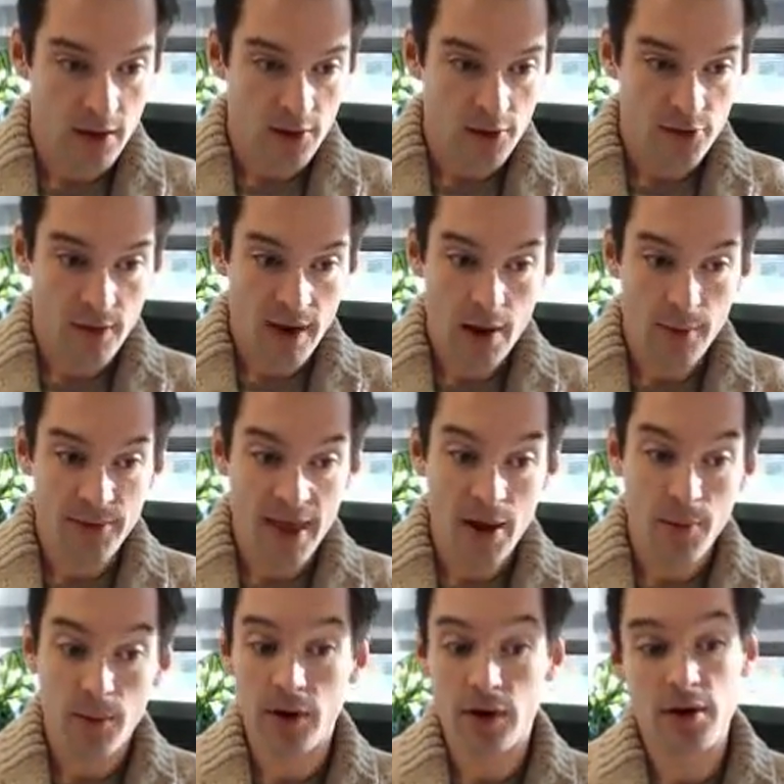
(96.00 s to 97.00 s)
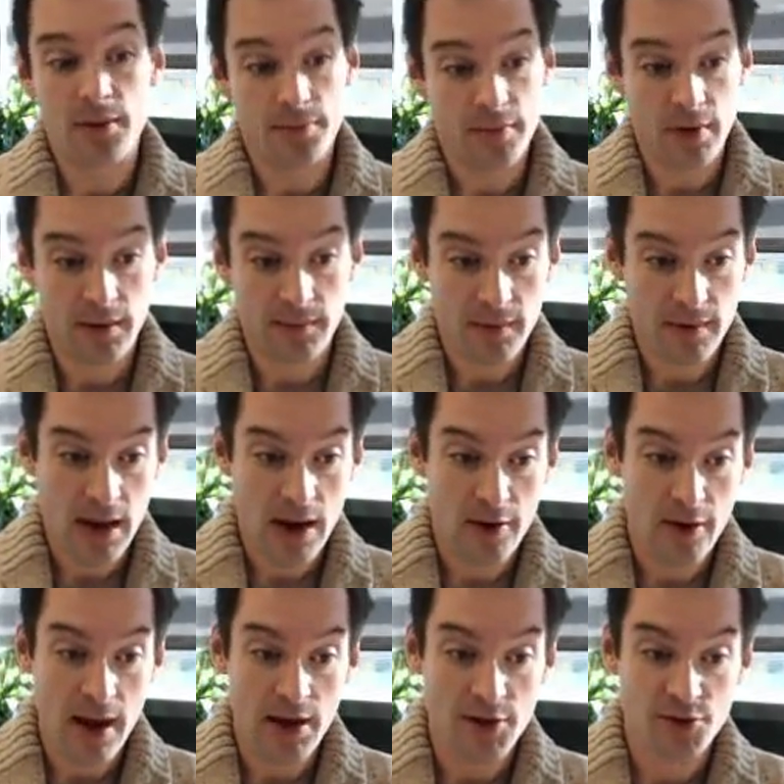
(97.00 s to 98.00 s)
So how would that work? How
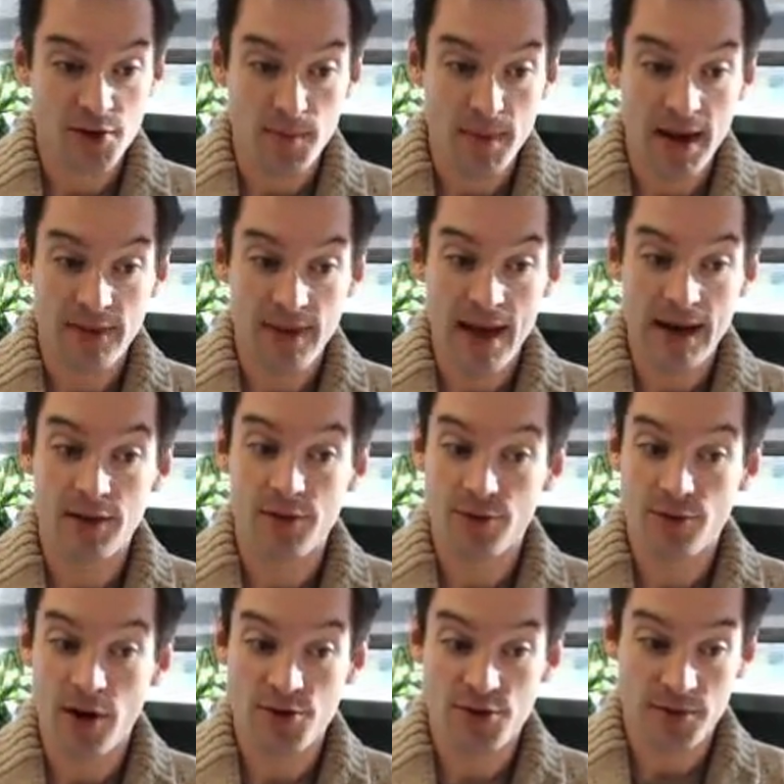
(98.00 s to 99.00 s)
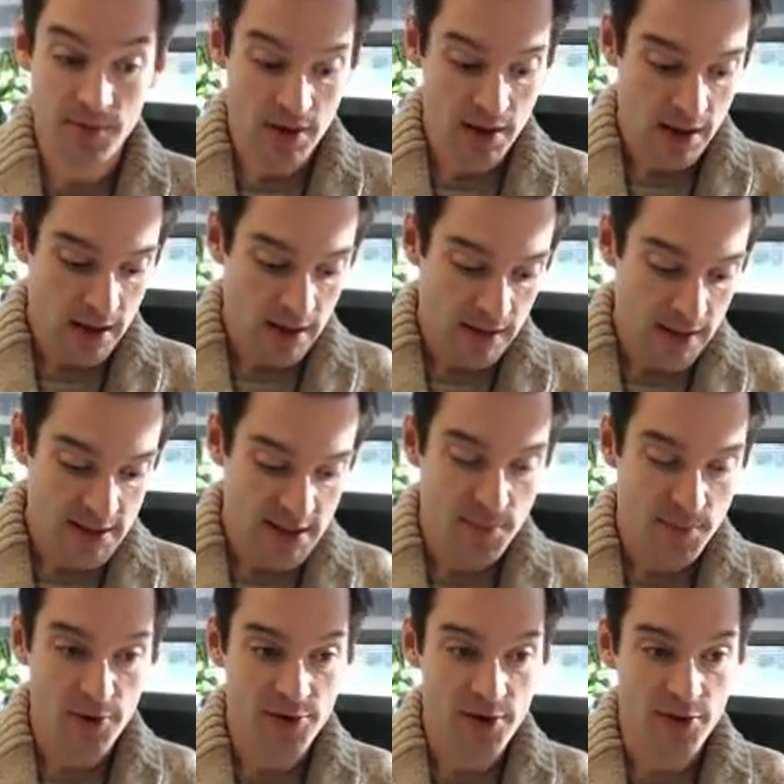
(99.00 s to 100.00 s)
would I actually make that construction? Let's
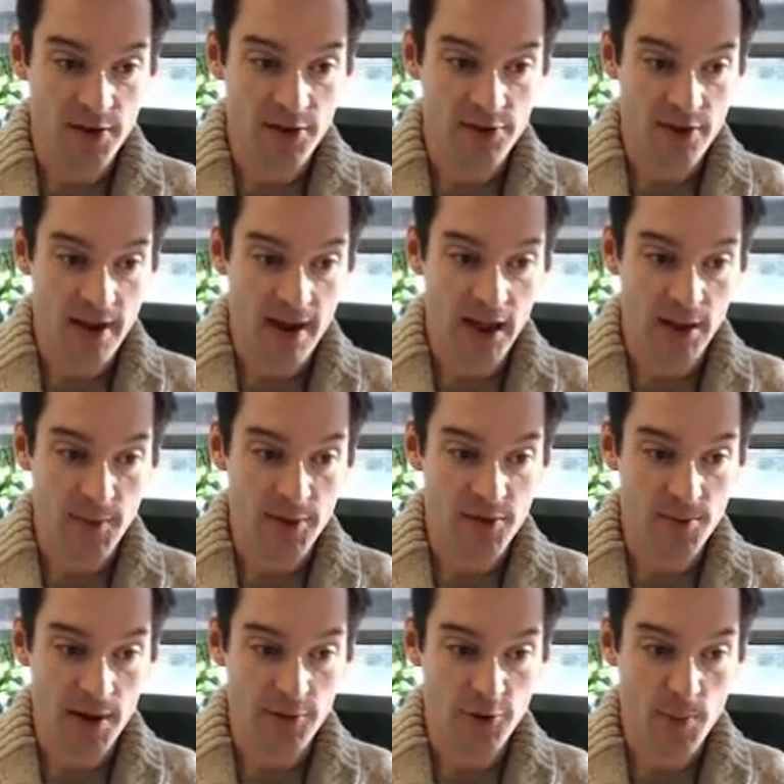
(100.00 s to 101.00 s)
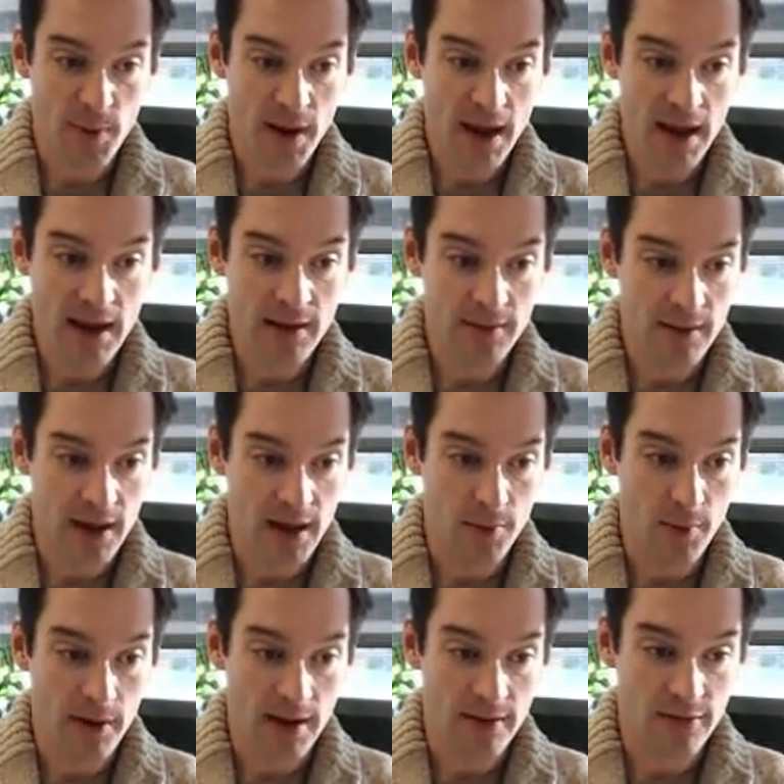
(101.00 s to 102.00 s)
suppose that these are the elements in my group A, A1,
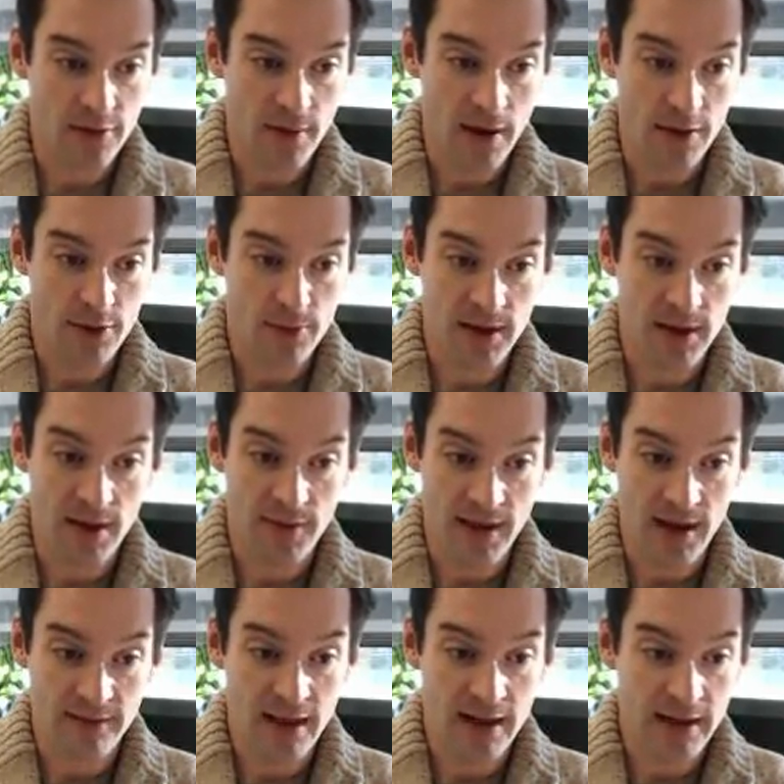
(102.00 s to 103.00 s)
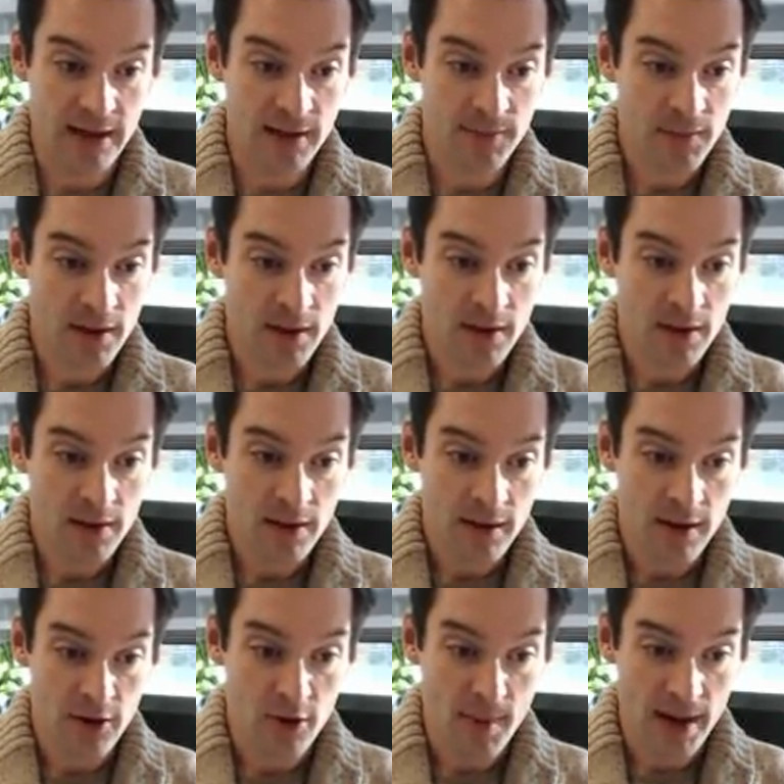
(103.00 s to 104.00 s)
A2, A3, and the identity.
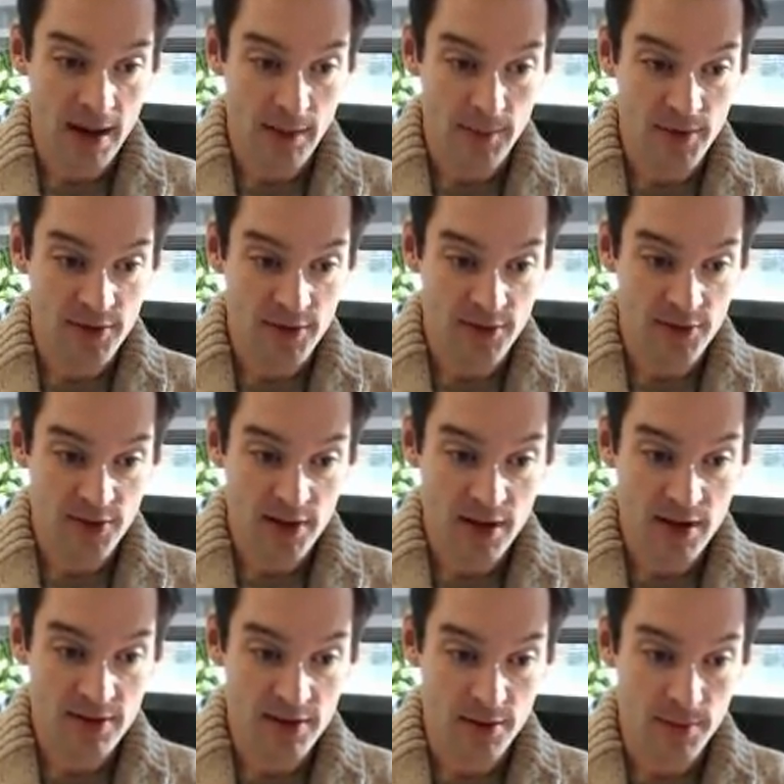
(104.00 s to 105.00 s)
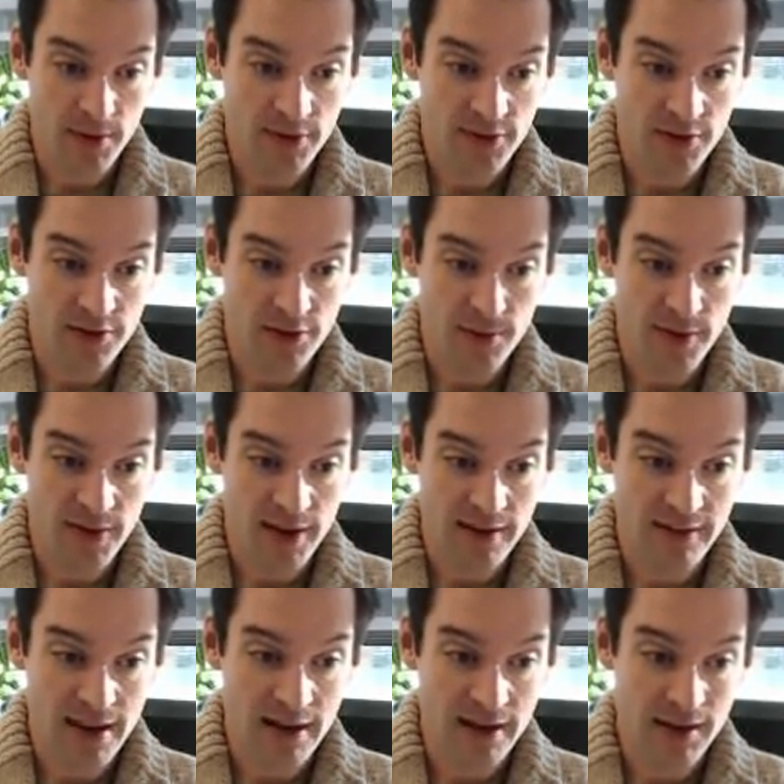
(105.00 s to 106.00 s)
Here are my elements in C, C1, C2, and the
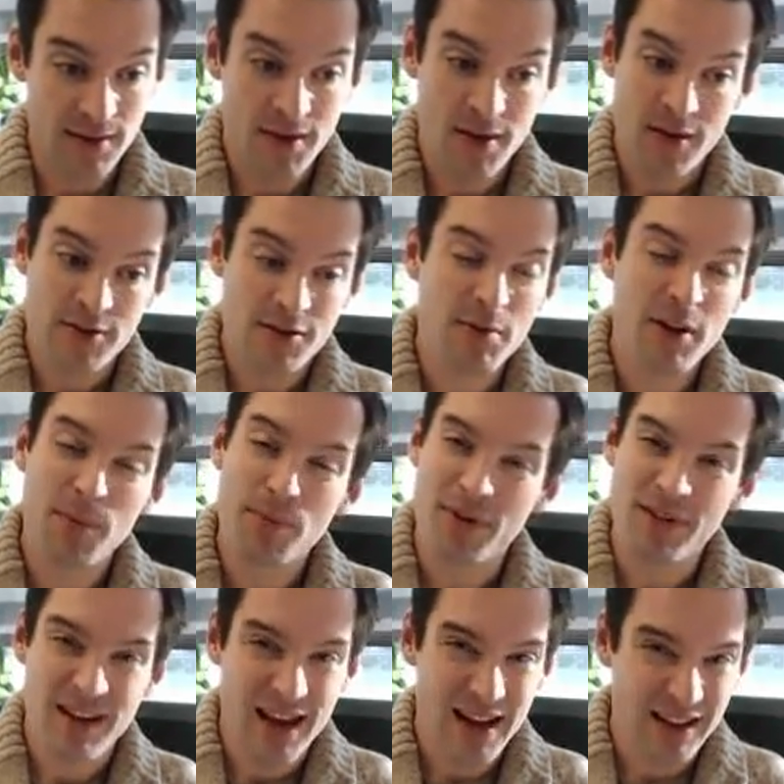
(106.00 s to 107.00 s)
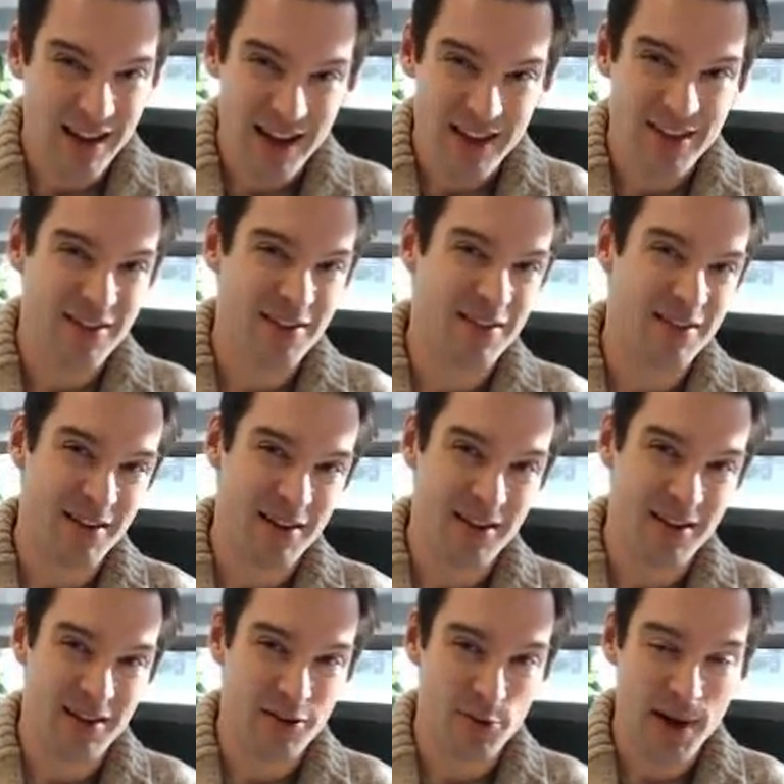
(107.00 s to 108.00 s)
identity. So I'm going to pretend like this is
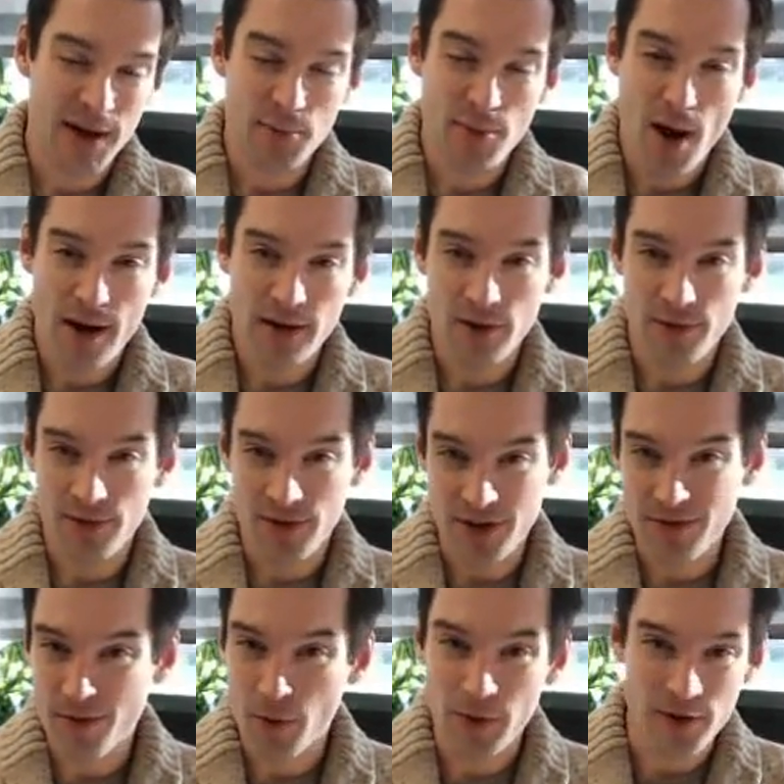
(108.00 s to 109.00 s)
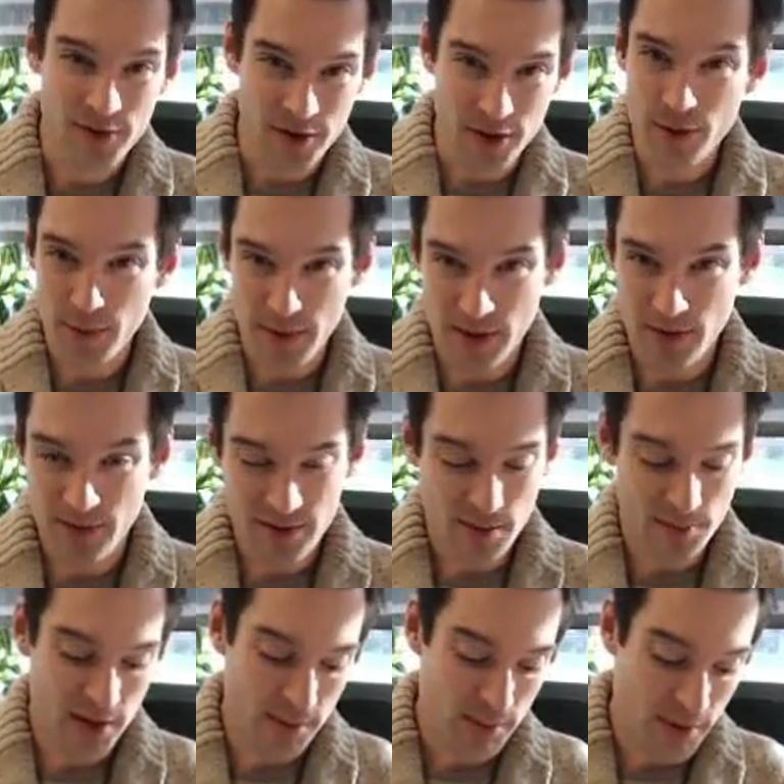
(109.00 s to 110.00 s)
a direct product of Z4 and Z3 or
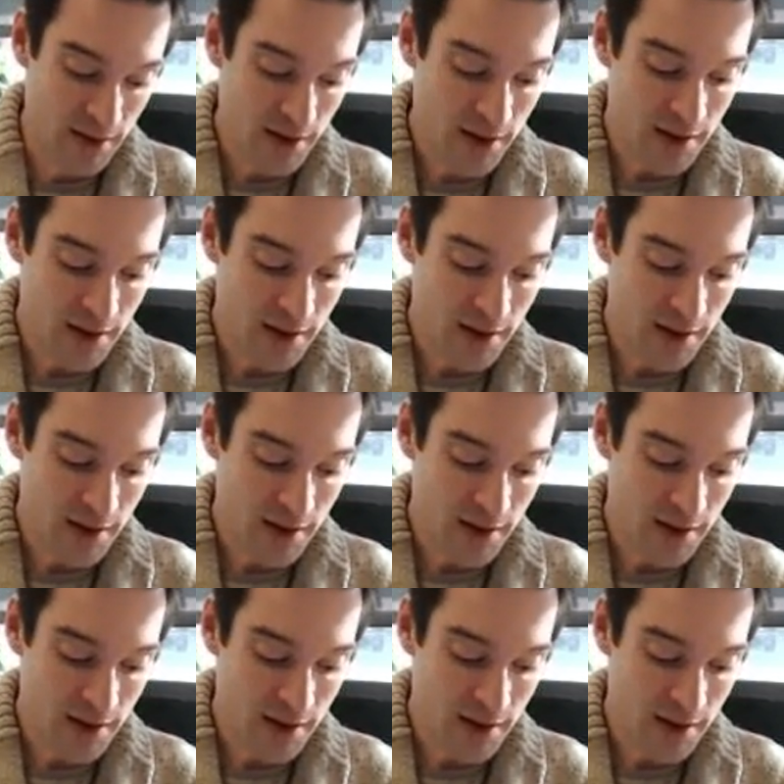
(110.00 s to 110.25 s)
something, but